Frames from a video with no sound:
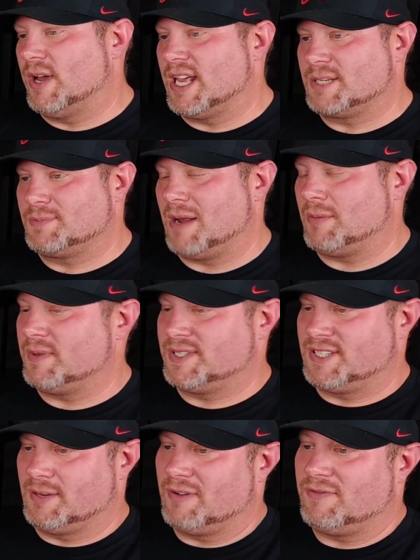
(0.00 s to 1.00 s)
way is probably
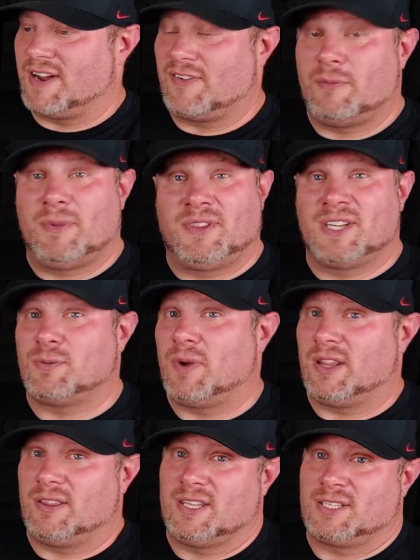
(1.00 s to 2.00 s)
still my favorite, but this
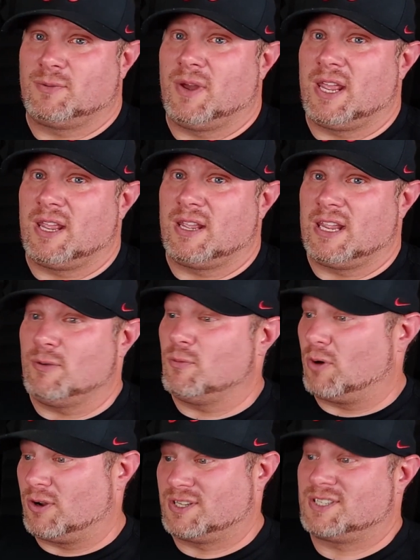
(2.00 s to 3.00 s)
way, this way it
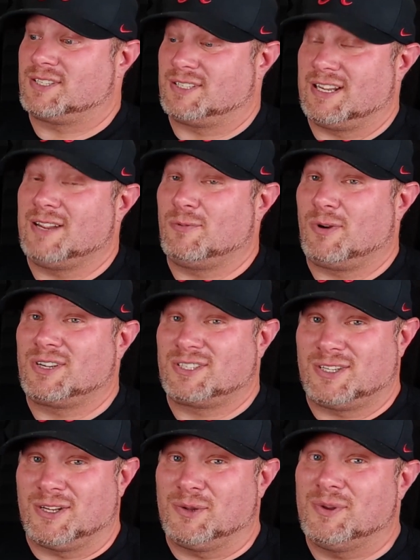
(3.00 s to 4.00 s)
works. It
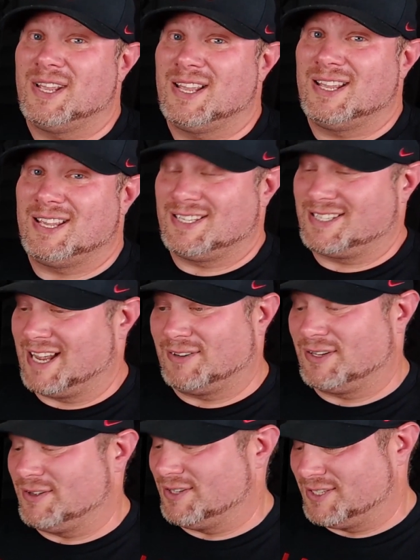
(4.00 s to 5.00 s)
works too. It
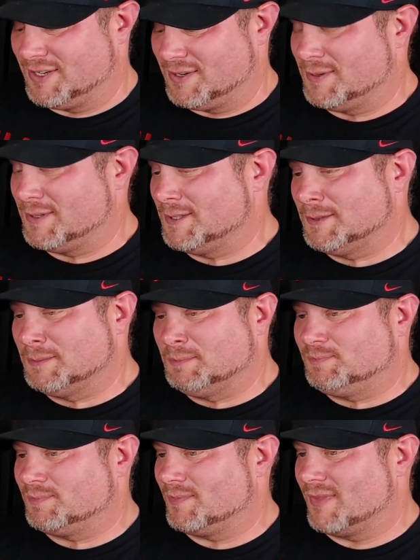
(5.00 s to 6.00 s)
sounded good too.
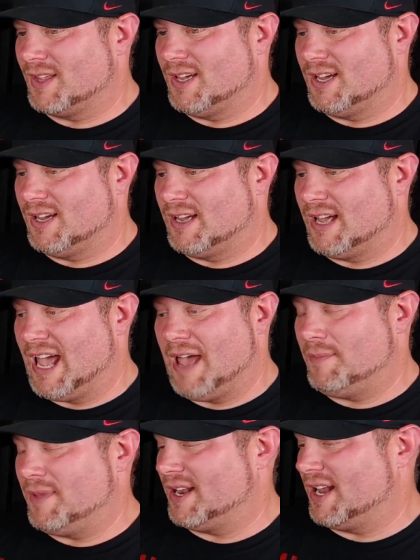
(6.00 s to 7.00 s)
Uh,
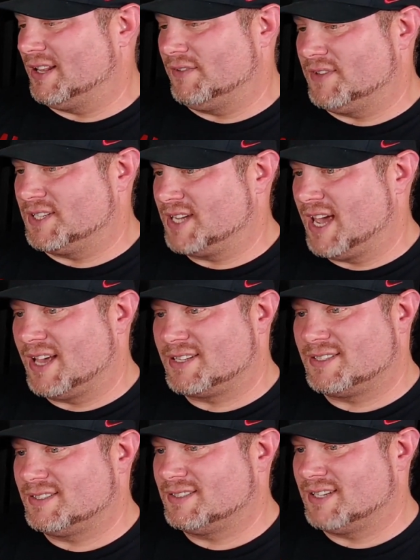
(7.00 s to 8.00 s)
ah, man, I love these
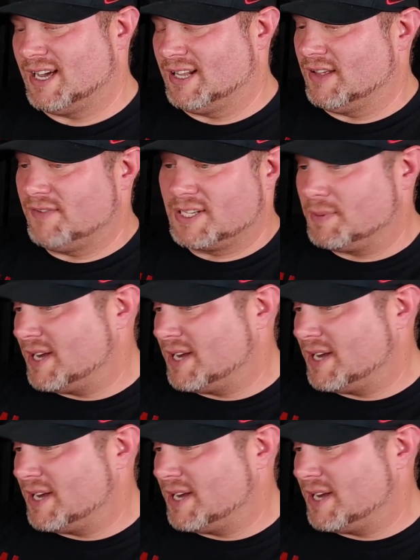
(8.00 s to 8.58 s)
guys. I love S